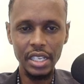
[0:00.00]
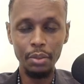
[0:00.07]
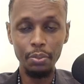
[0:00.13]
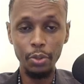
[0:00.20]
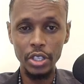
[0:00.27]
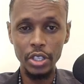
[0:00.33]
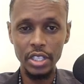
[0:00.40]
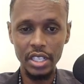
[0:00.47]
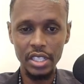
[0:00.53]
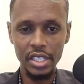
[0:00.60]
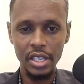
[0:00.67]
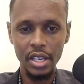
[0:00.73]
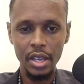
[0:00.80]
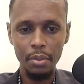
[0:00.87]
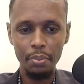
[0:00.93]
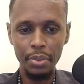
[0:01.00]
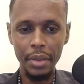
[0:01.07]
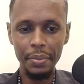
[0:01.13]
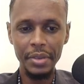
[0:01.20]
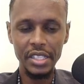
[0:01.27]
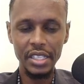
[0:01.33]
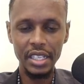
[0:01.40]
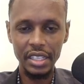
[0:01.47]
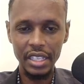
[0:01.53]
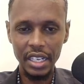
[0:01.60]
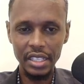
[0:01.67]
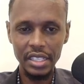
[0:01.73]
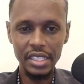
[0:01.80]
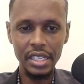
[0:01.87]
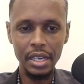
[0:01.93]
and projects payments, and
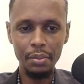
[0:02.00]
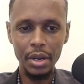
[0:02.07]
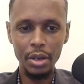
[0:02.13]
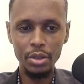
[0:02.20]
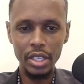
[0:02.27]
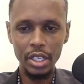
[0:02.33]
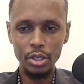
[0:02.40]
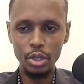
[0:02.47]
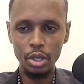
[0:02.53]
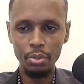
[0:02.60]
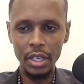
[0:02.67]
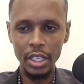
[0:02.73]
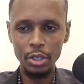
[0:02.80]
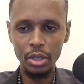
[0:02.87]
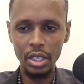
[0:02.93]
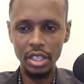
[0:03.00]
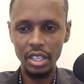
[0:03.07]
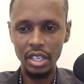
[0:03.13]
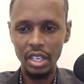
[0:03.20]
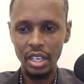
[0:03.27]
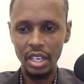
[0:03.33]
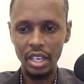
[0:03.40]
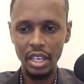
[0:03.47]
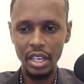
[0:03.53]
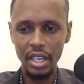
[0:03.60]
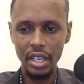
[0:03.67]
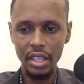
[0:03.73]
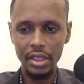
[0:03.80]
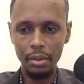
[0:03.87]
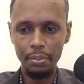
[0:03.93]
that is the amount that will match with
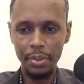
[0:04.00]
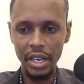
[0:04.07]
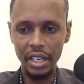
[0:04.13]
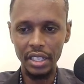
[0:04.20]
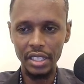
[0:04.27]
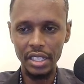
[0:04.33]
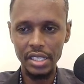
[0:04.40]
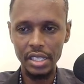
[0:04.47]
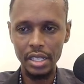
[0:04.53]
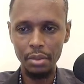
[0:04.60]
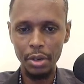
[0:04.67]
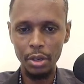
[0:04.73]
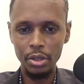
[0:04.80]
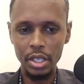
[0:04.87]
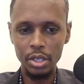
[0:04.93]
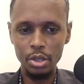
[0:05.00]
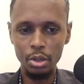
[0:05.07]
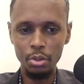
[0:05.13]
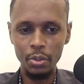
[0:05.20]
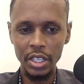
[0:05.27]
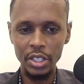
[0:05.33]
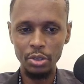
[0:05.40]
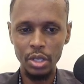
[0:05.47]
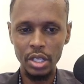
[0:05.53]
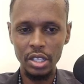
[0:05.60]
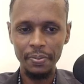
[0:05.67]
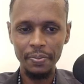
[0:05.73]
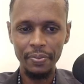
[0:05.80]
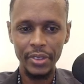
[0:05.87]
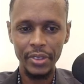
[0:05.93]
the bank. That's the amount that will match with
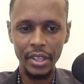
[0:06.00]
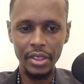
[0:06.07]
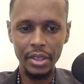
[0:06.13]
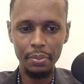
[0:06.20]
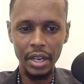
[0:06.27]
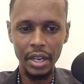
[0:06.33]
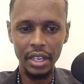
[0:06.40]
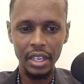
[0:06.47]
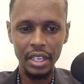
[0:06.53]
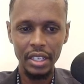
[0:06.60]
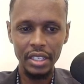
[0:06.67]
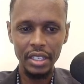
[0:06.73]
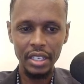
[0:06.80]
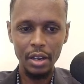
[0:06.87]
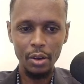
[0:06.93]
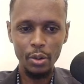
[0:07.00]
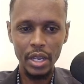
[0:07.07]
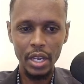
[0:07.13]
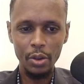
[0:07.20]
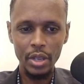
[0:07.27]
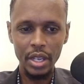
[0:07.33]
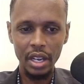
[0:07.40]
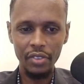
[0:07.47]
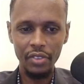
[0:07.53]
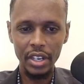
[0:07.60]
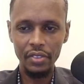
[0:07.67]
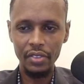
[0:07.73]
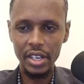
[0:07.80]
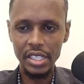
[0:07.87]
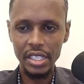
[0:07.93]
the bank. Here where we have
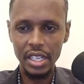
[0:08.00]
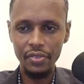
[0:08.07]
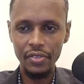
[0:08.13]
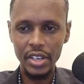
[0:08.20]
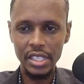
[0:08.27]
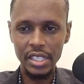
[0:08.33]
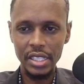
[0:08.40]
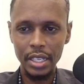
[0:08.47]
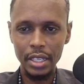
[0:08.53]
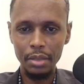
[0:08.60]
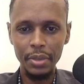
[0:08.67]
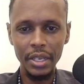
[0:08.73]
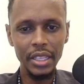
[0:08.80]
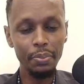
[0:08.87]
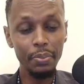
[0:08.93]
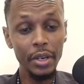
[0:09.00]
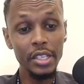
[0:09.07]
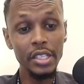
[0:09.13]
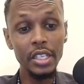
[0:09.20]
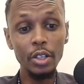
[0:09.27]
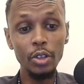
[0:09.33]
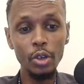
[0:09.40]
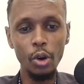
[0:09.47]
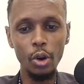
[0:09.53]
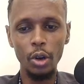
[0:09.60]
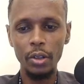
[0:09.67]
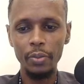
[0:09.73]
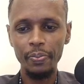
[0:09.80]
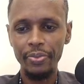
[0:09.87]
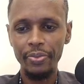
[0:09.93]
advanced FX statement, please ignore.
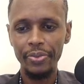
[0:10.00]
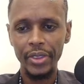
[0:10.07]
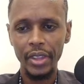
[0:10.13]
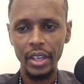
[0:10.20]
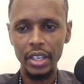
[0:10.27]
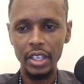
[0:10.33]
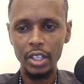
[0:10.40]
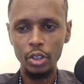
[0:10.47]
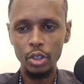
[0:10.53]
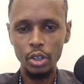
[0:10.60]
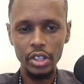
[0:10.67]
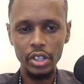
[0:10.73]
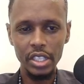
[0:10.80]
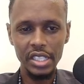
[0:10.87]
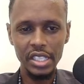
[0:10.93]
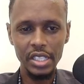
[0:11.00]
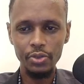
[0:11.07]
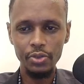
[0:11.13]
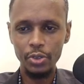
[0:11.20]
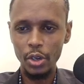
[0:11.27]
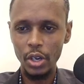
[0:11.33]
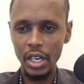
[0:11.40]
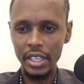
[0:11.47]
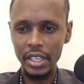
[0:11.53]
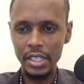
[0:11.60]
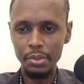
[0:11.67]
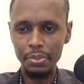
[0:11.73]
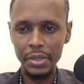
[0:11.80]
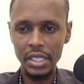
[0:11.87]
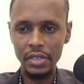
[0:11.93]
This is for other
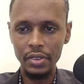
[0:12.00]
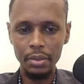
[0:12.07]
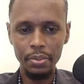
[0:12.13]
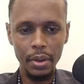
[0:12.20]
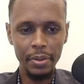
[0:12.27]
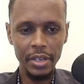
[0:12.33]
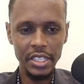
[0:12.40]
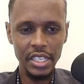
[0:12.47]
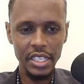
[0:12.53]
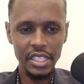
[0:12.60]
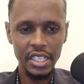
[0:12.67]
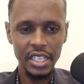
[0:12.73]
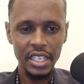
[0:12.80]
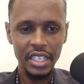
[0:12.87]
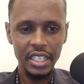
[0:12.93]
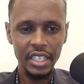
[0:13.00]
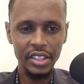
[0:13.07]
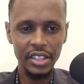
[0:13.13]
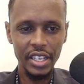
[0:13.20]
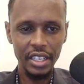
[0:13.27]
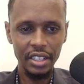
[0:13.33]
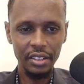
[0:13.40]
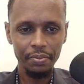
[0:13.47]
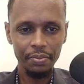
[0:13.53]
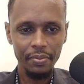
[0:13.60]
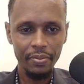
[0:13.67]
specific purposes. Then